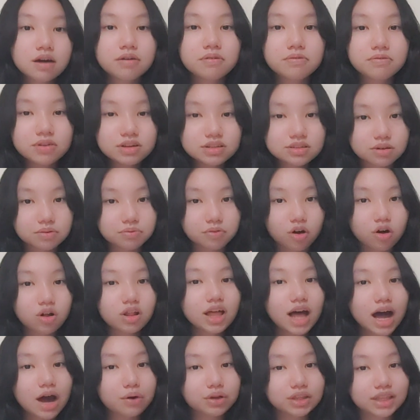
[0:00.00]
First of all,
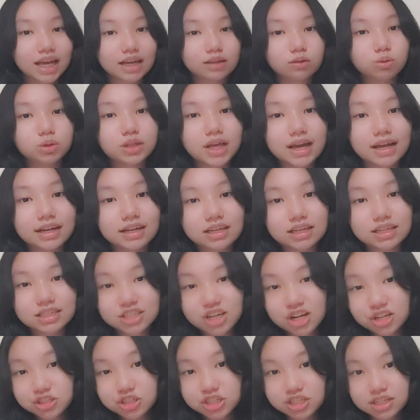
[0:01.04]
I would like to thank the
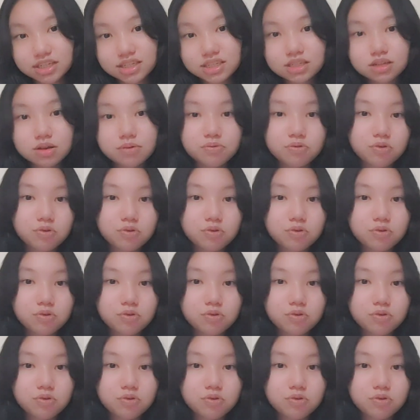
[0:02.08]
judges